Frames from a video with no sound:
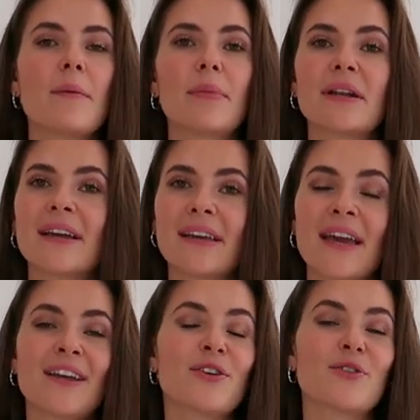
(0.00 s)
but
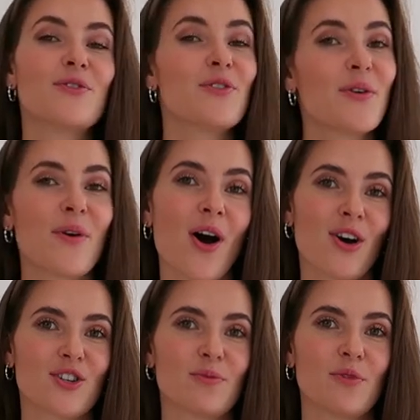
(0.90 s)
again, no
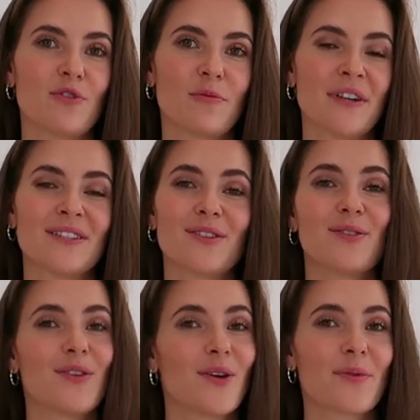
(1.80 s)
harsh movements,
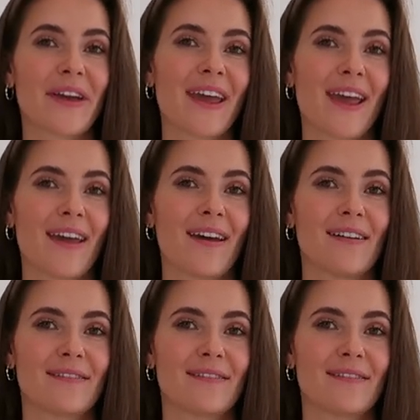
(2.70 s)
no wringing.